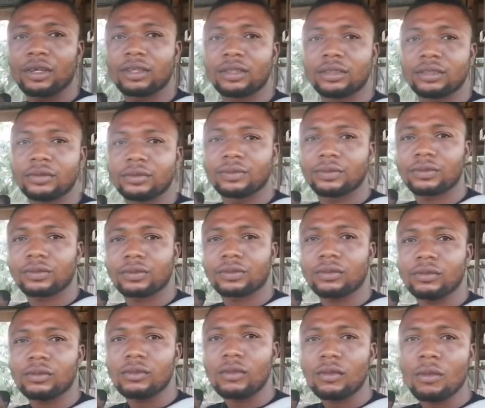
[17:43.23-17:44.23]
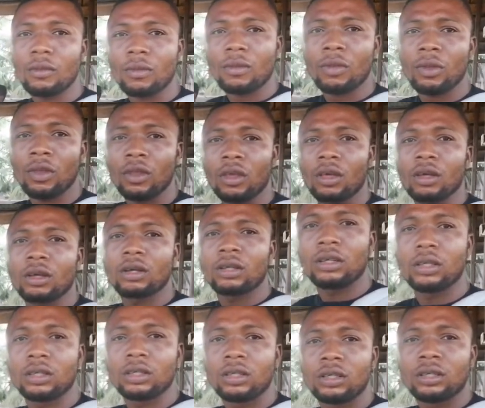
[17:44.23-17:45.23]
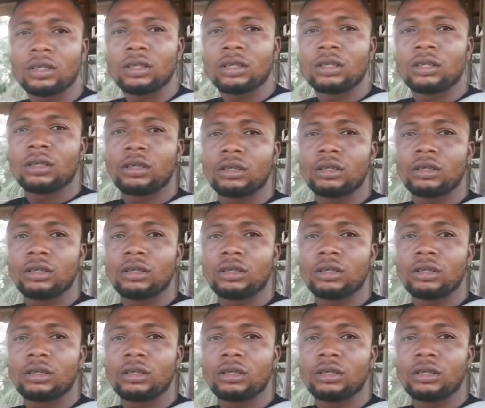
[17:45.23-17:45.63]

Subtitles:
they will cut it up into twice.